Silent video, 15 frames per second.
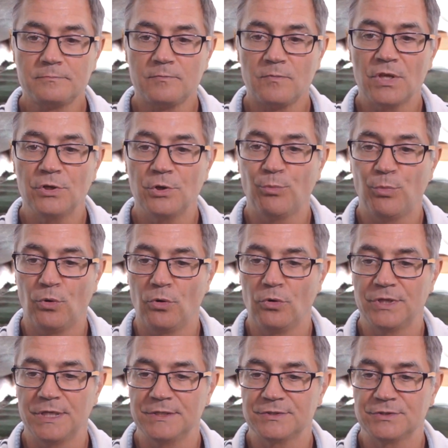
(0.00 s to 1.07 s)
You pull
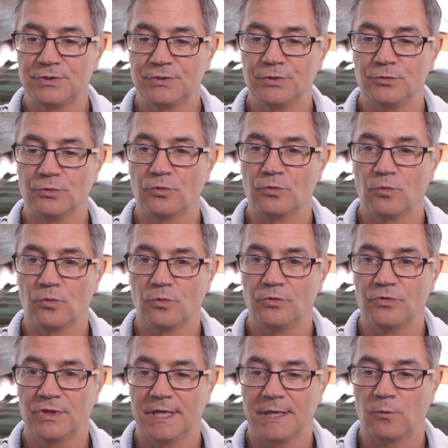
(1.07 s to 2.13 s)
these 2
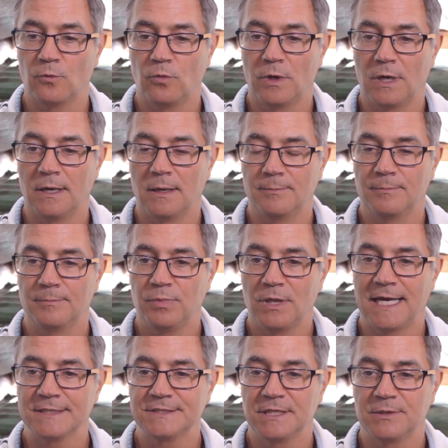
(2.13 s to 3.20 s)

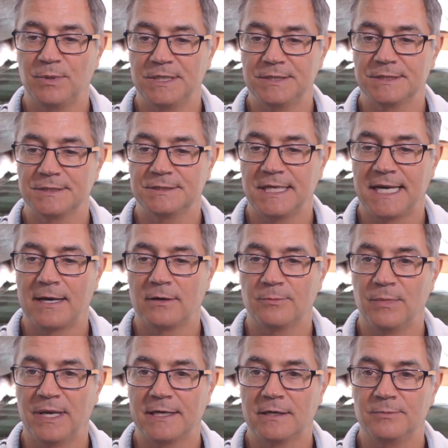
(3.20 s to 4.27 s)
plastic pieces down and
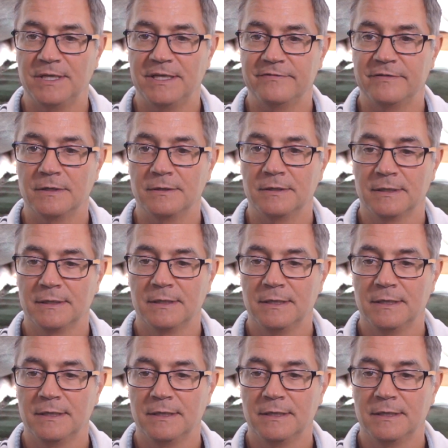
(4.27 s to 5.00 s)
make them even,